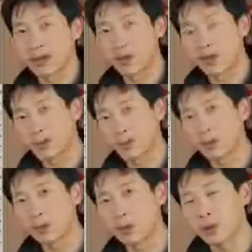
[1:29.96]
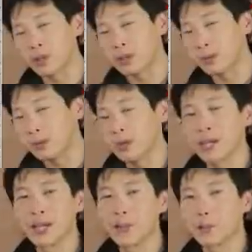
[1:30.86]
I cracked open 1 jumbo
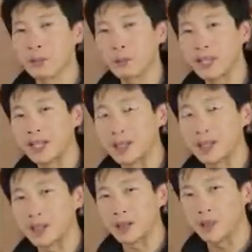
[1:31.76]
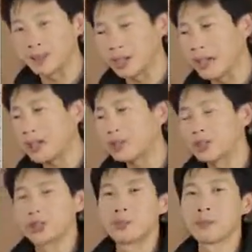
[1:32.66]
egg and 1 medium egg only,
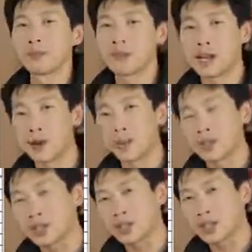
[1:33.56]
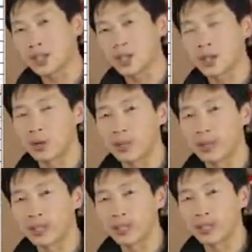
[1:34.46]
just to measure how much the eggshell
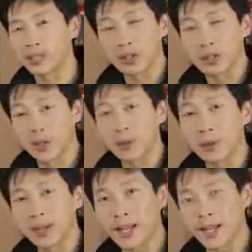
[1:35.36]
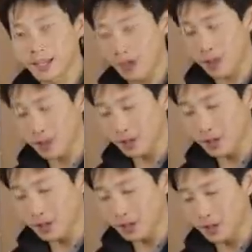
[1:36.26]
weighs. The jumbo egg has a
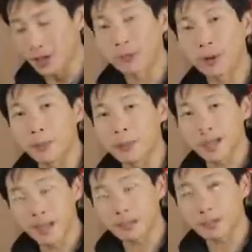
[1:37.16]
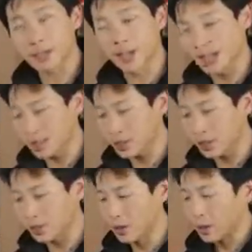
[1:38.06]
composition of about 10%
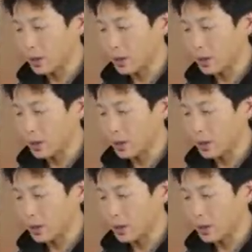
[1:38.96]
eggshell,